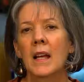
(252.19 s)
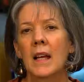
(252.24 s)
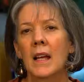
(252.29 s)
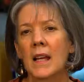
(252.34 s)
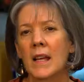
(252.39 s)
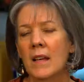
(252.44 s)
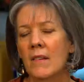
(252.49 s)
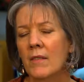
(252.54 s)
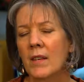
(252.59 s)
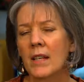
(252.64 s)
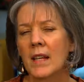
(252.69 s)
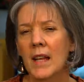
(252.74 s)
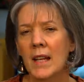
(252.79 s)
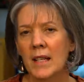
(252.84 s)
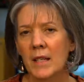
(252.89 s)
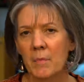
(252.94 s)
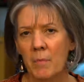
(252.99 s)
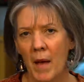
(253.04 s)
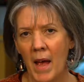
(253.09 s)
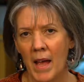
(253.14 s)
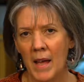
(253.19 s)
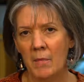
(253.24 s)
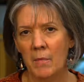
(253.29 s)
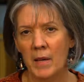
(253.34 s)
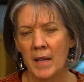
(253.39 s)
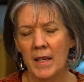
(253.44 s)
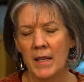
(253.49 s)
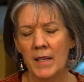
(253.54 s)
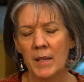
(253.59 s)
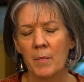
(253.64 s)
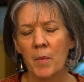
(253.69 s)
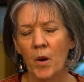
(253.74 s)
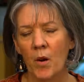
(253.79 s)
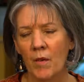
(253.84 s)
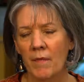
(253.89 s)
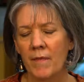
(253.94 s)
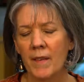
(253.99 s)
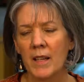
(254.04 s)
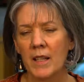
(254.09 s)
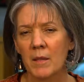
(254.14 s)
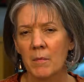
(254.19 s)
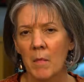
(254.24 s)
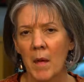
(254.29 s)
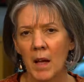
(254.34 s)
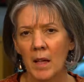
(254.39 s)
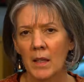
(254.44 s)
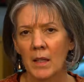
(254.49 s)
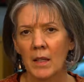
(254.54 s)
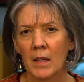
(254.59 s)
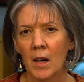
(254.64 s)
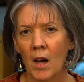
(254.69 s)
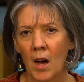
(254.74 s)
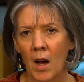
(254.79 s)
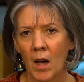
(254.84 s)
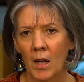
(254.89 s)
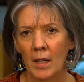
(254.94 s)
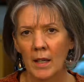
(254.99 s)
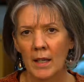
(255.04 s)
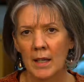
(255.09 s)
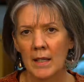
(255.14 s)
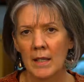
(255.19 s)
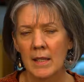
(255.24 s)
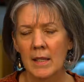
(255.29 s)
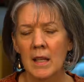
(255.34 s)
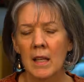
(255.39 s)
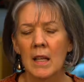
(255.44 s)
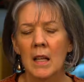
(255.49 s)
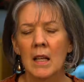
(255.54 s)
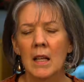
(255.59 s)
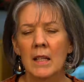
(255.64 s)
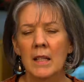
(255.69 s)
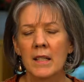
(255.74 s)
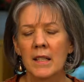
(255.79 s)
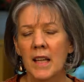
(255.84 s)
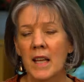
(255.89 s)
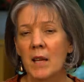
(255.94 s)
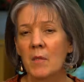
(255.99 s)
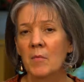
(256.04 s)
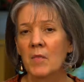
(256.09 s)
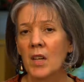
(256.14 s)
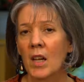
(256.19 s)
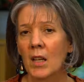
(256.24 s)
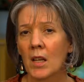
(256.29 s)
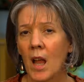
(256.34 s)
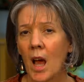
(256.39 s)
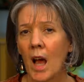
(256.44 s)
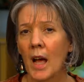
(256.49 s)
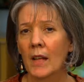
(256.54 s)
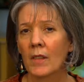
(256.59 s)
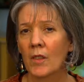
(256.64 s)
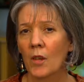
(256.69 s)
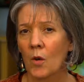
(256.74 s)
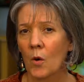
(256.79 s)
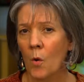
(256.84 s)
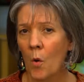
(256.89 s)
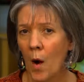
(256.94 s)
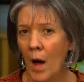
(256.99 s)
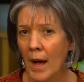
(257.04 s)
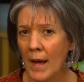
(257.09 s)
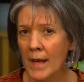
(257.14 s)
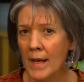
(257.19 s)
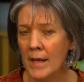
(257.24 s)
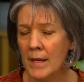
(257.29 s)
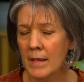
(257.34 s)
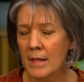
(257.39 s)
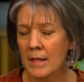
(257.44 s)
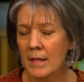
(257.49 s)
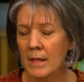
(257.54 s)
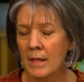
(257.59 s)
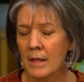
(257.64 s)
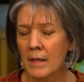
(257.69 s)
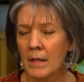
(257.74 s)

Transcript: Even as babies, perfect melancholies seem to like the quiet,